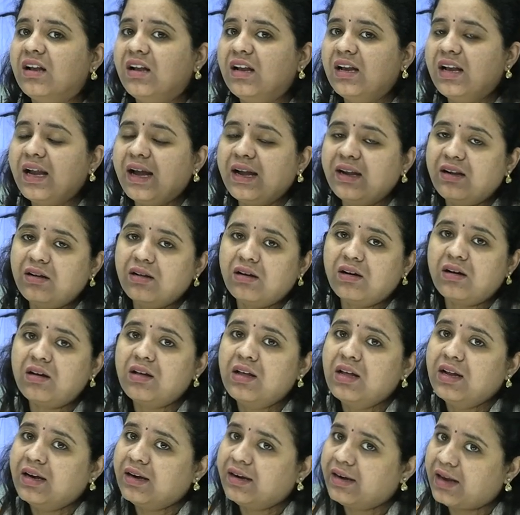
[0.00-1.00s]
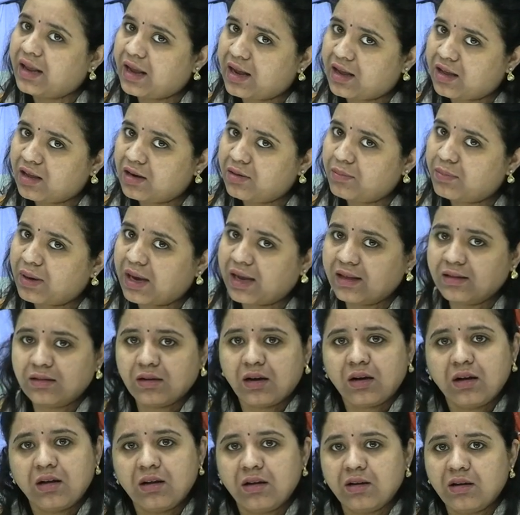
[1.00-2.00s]
later taken by
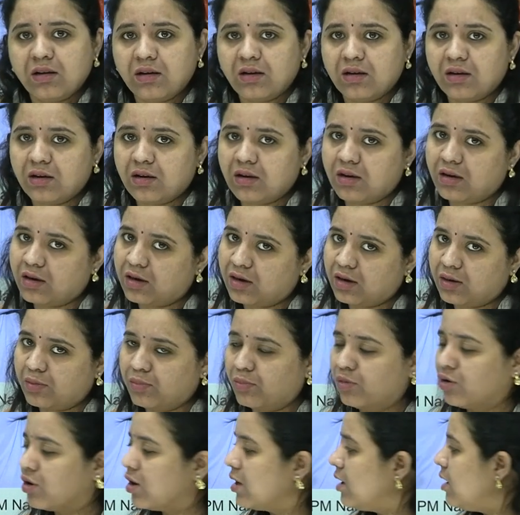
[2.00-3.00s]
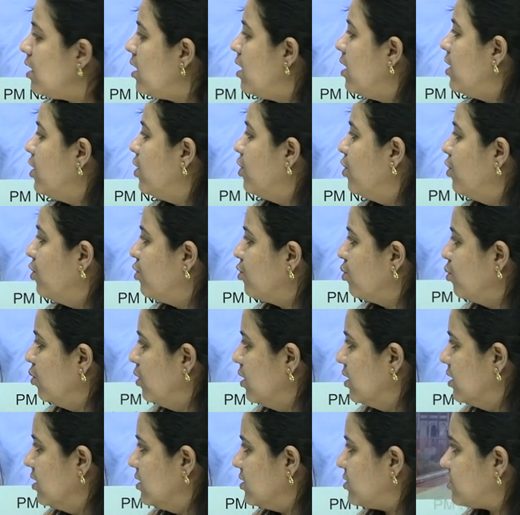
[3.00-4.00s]
the Mughal
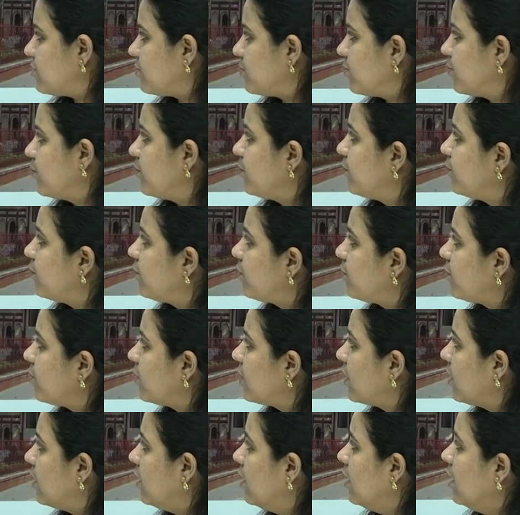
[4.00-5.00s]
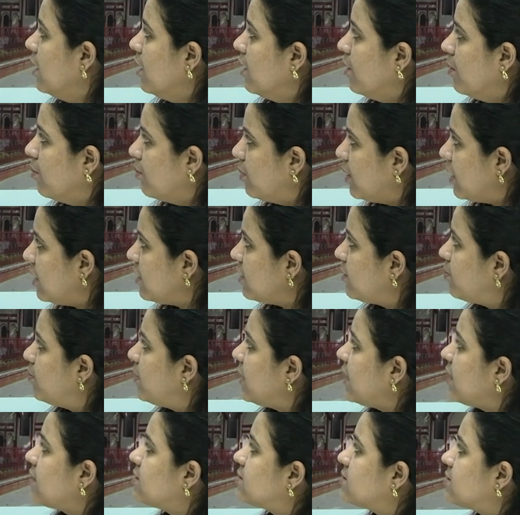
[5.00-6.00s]
rulers. Burnt
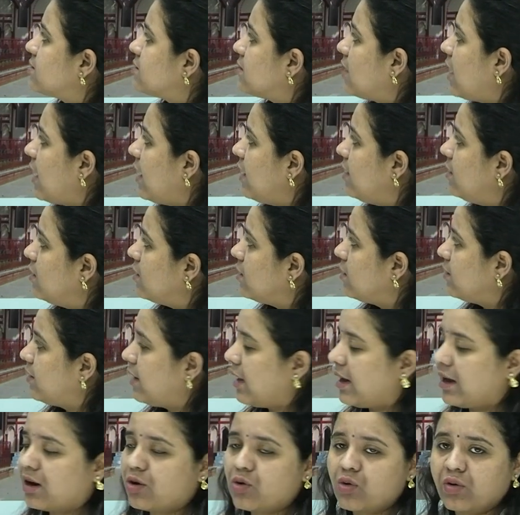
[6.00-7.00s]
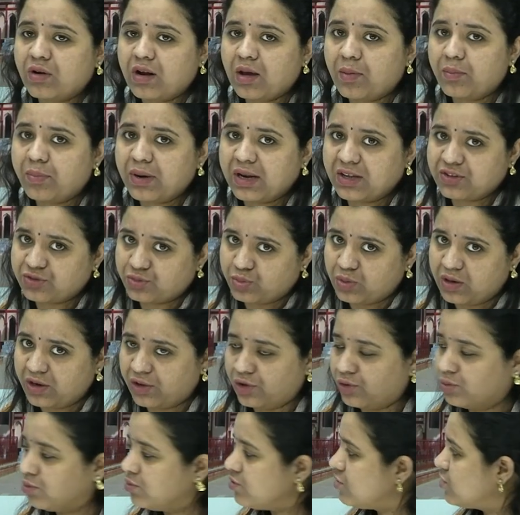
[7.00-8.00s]
bricks and terracotta bricks were
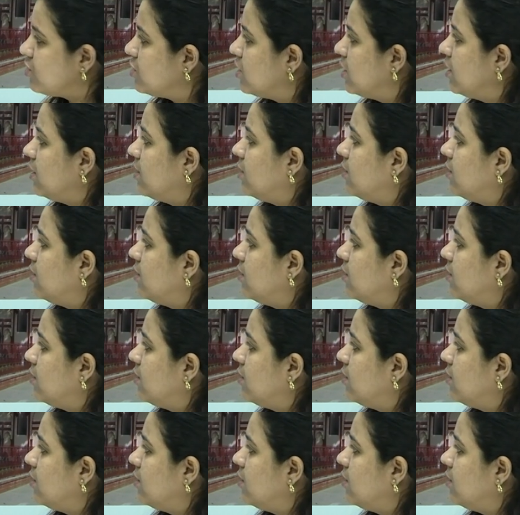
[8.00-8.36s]
used,